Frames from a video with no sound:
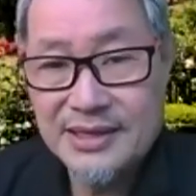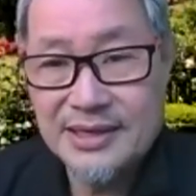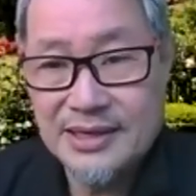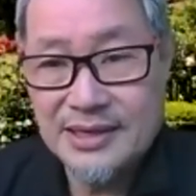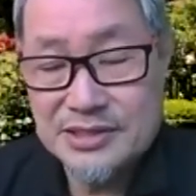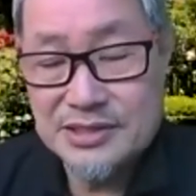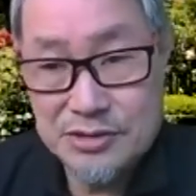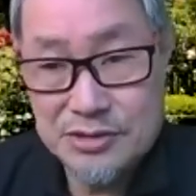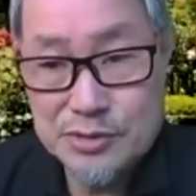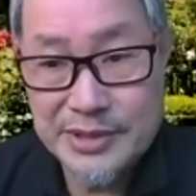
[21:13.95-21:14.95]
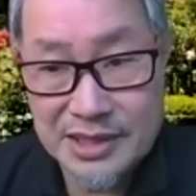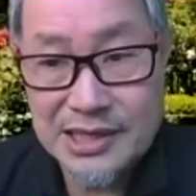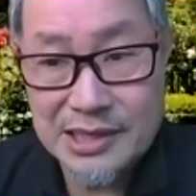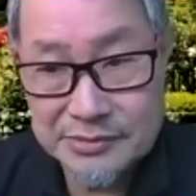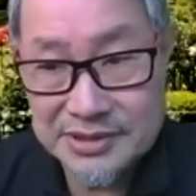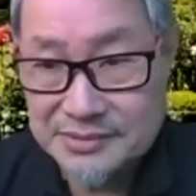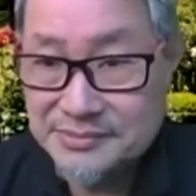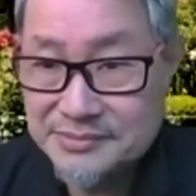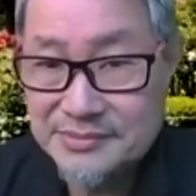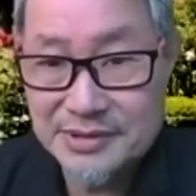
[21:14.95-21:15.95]
Uh, she used to be an accountant.
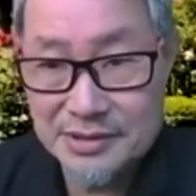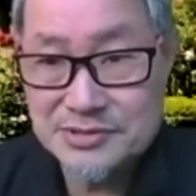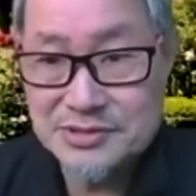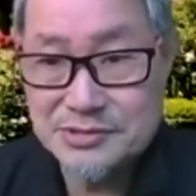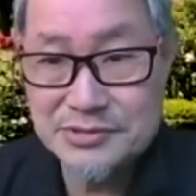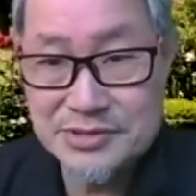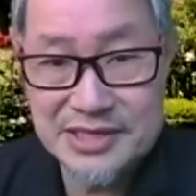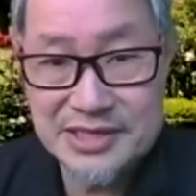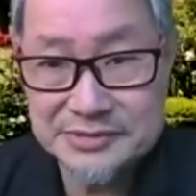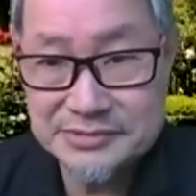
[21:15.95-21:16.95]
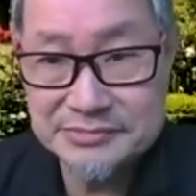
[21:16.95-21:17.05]
Now she's doing sales.